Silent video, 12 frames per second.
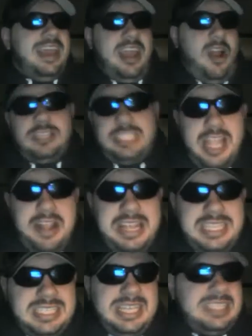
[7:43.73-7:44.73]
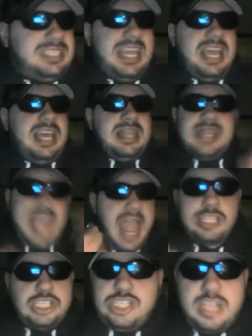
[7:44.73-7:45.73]
in all seriousness,
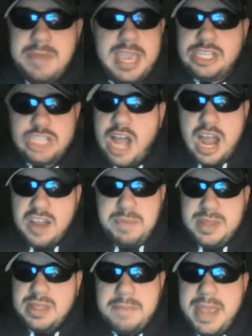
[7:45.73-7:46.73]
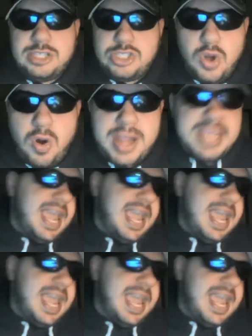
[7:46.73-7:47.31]
that to me should not have been the main story.